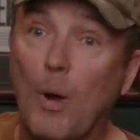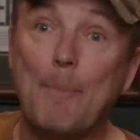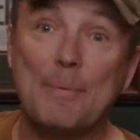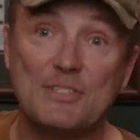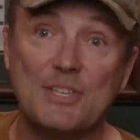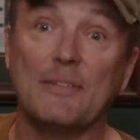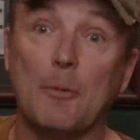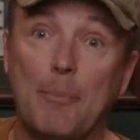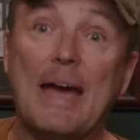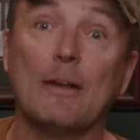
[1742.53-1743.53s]
weapons on
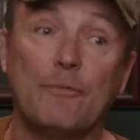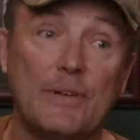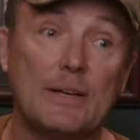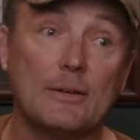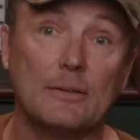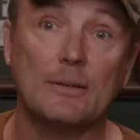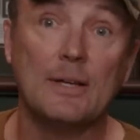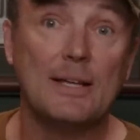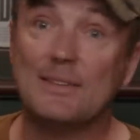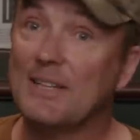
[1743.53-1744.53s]
the
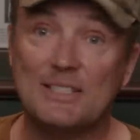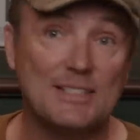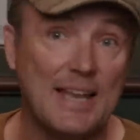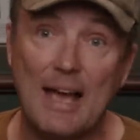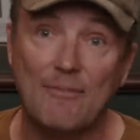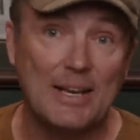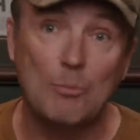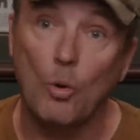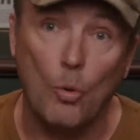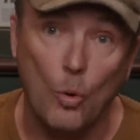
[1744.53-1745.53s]
battlefield doesn't have
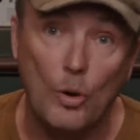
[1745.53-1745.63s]
any more